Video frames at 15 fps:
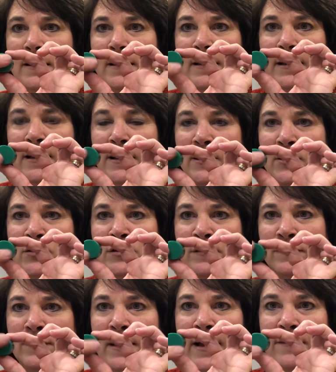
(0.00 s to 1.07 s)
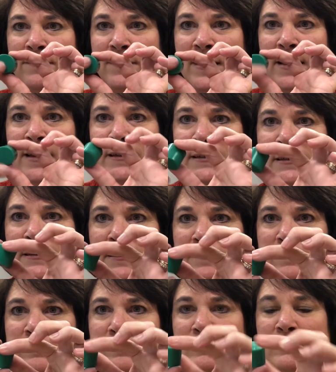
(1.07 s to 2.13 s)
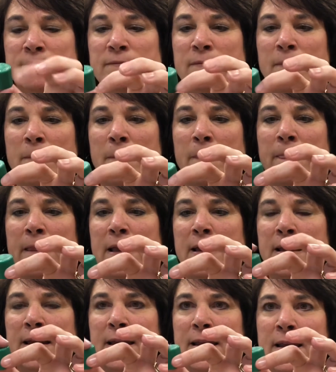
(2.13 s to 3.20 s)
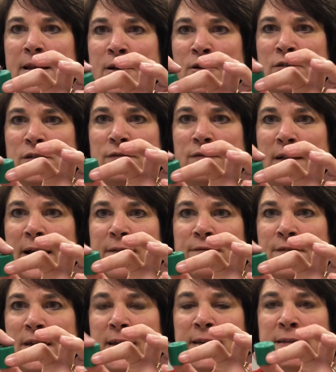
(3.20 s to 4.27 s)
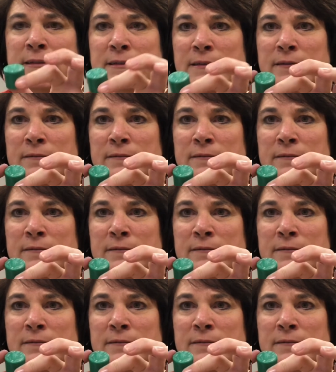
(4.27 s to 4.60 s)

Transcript: Here's a flat face, and here's a flat face,